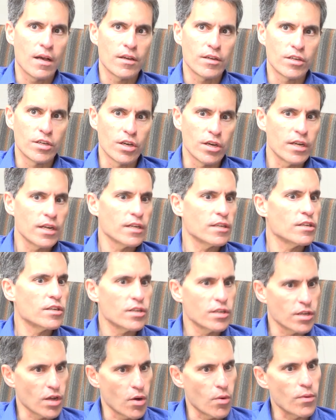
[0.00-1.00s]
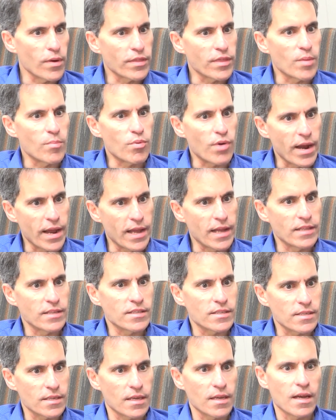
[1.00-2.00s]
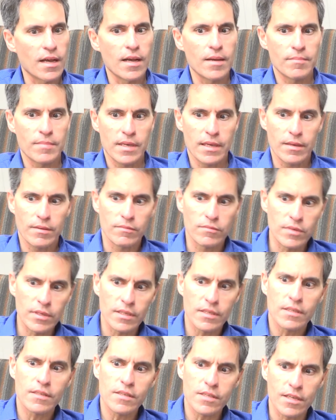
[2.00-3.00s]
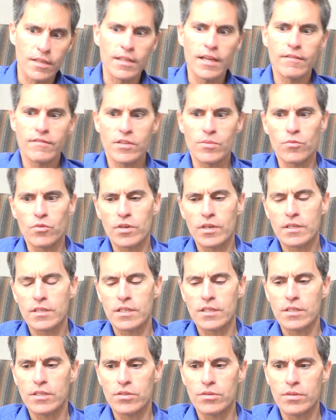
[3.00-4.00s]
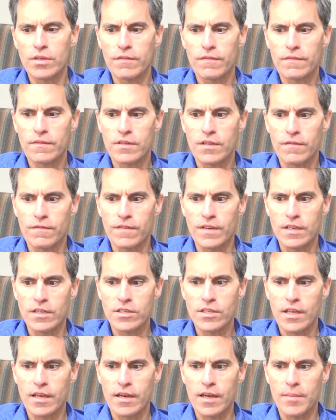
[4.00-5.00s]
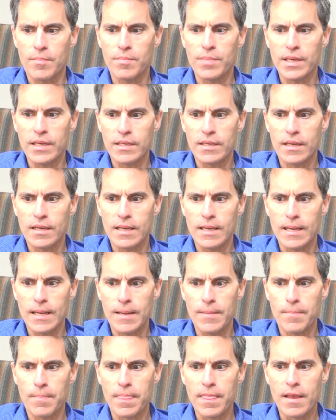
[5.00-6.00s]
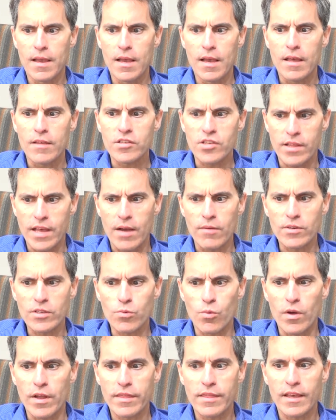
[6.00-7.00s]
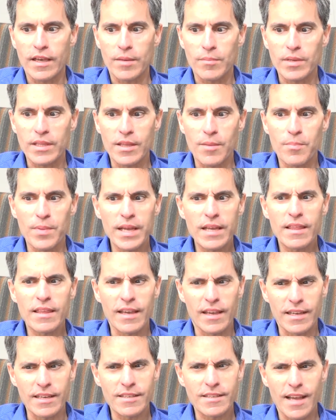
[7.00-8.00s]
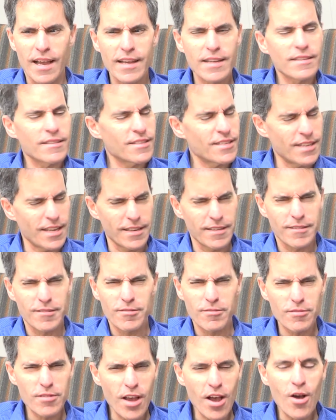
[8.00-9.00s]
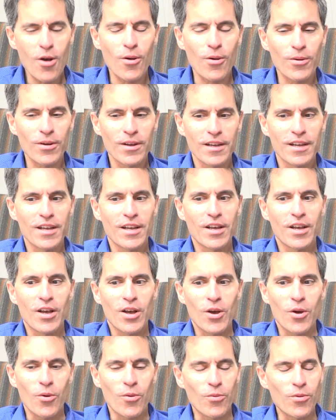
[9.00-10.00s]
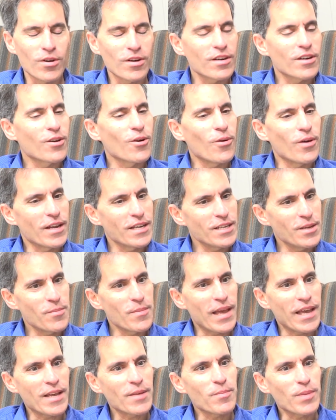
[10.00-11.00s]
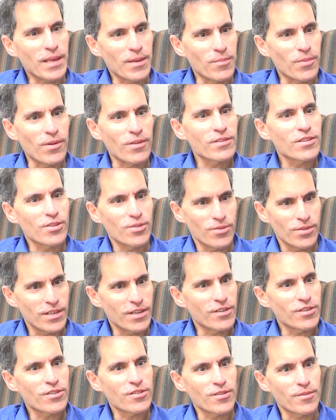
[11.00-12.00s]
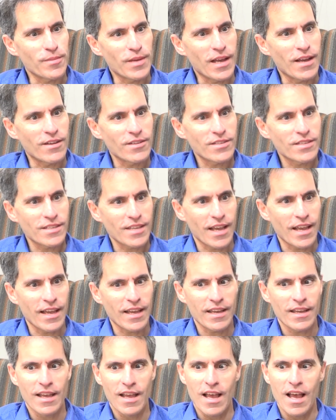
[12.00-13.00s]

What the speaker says: going to go with the brands, and we still have some work to do to finish that up. But so that was one thing. But the big thing is I said, no, we're going to make people 2 years from now say,